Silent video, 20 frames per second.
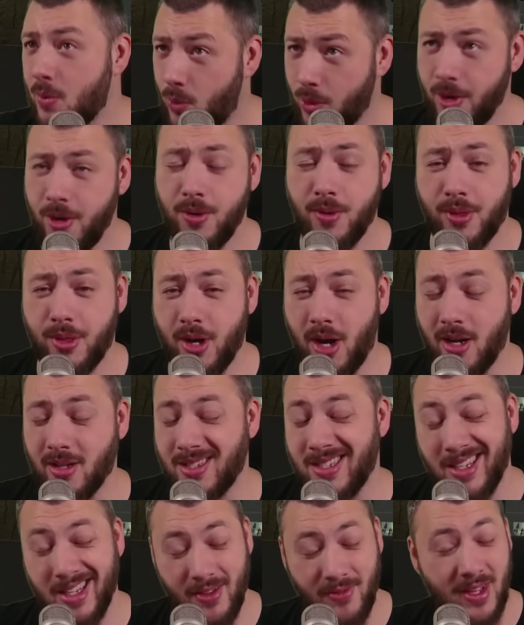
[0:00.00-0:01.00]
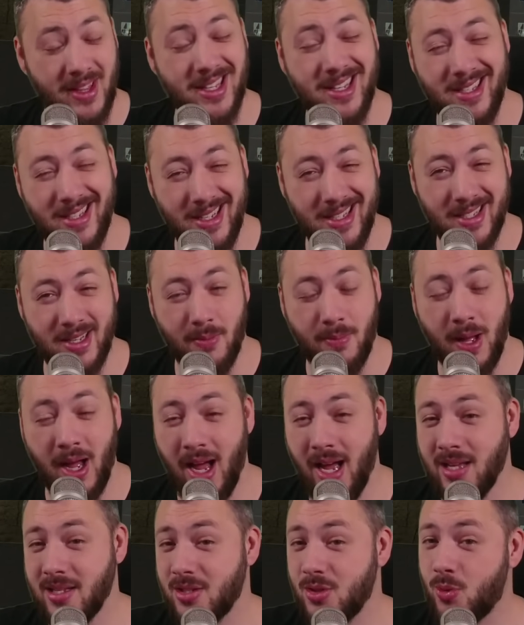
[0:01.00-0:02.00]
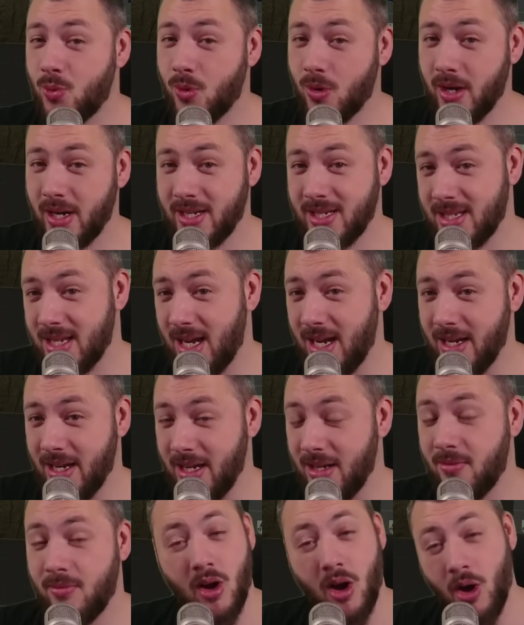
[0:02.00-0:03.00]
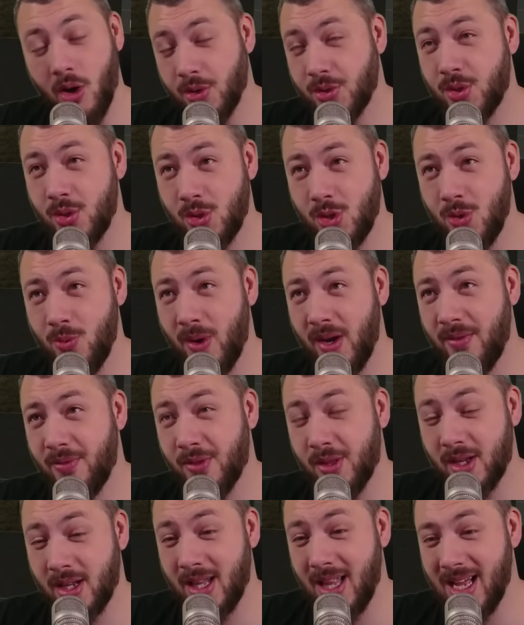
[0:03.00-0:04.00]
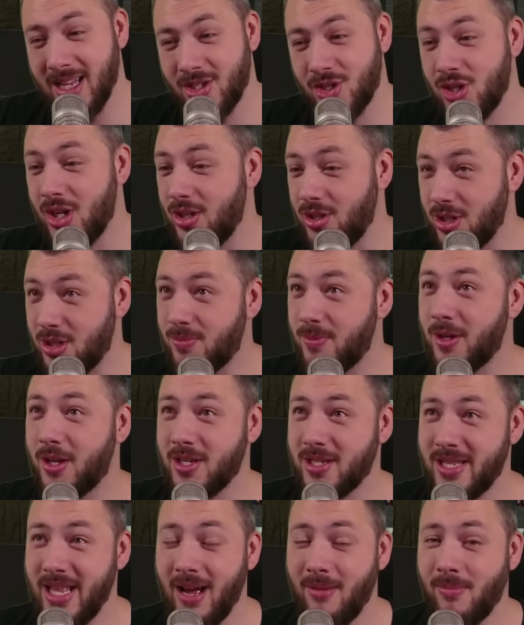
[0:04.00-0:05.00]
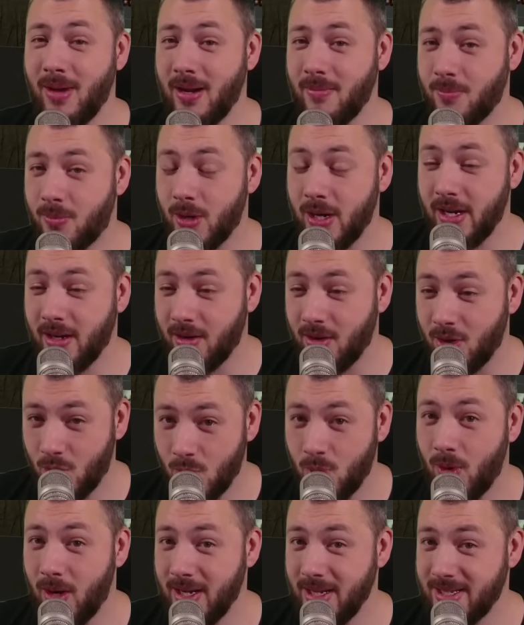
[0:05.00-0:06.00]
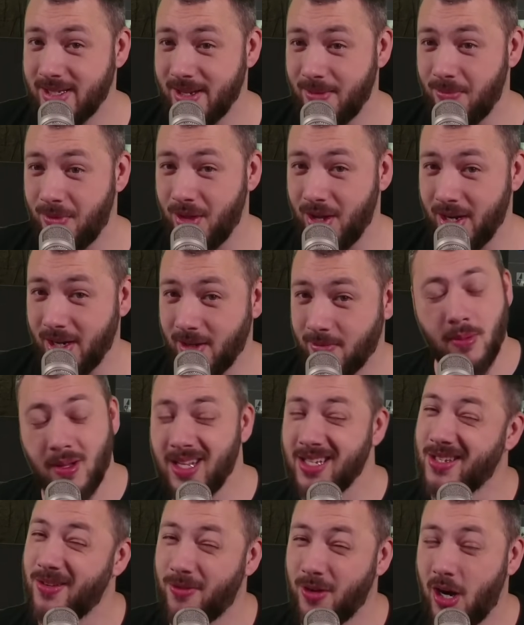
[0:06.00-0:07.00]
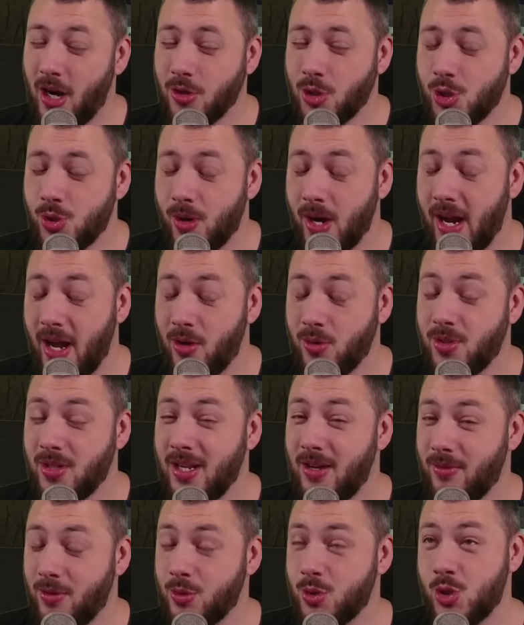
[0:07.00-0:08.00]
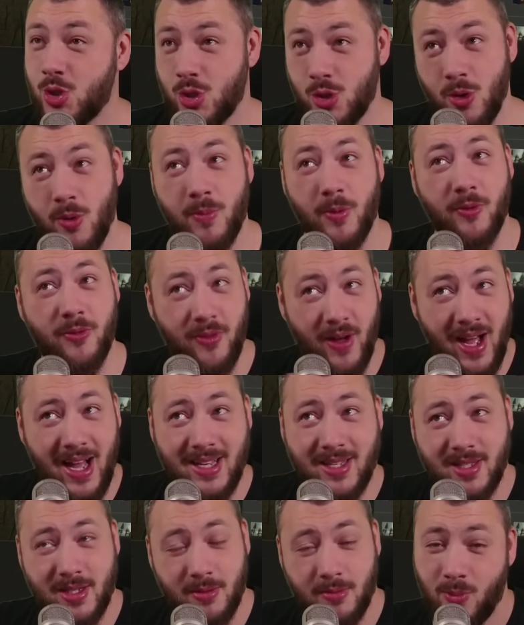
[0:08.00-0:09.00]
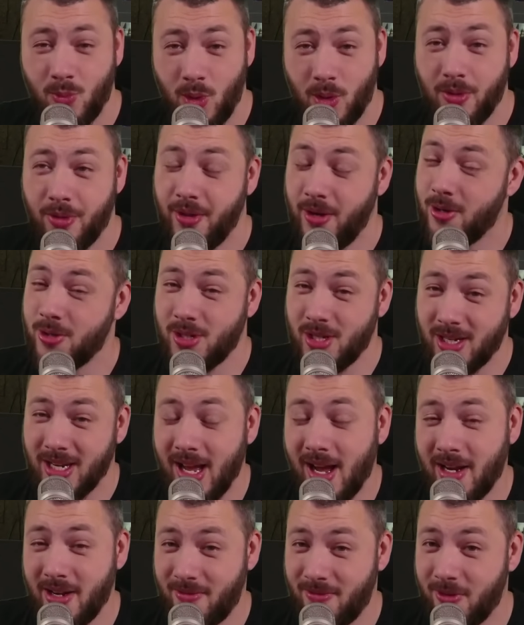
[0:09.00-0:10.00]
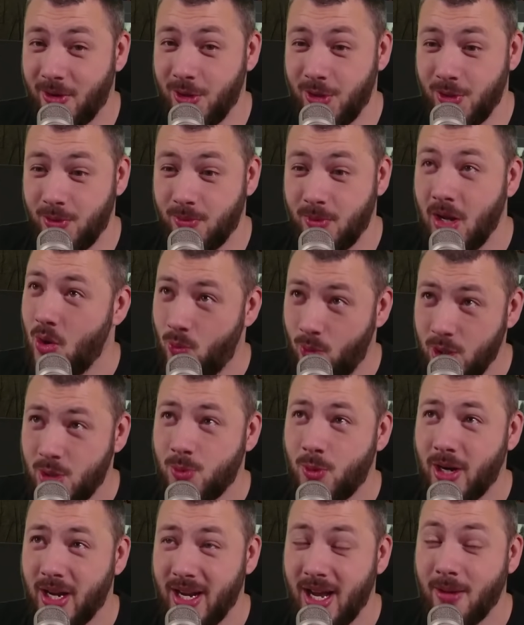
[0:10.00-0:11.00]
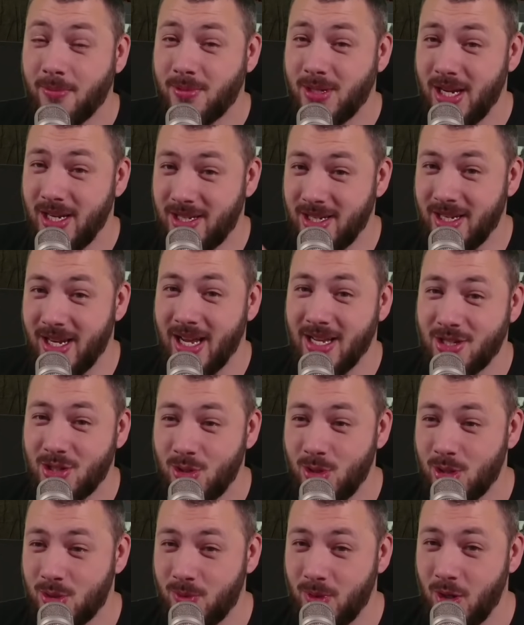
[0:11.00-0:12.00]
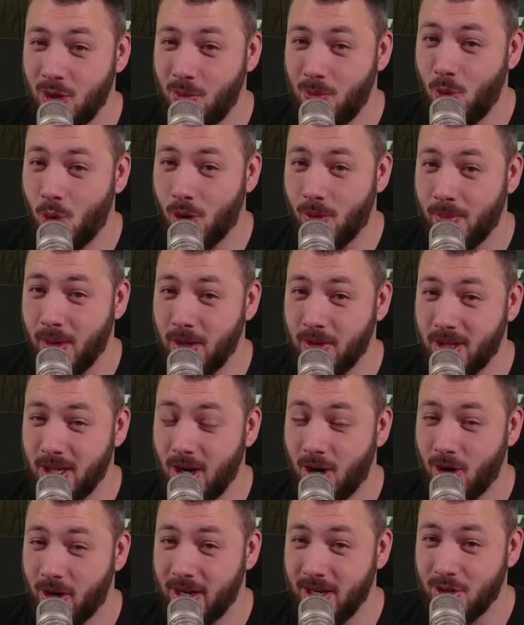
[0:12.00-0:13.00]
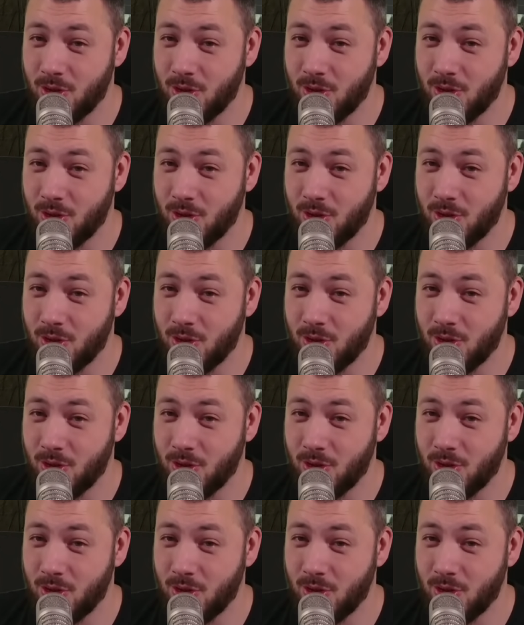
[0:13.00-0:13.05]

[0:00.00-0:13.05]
What are your thoughts? Giving the season a pass or excited? Also, do wait for the class changes, because that might bring quite something. Plus, if you're unsure how to level super fast, well, there's a guide for you, which will get updated as soon as we know more about the Arcane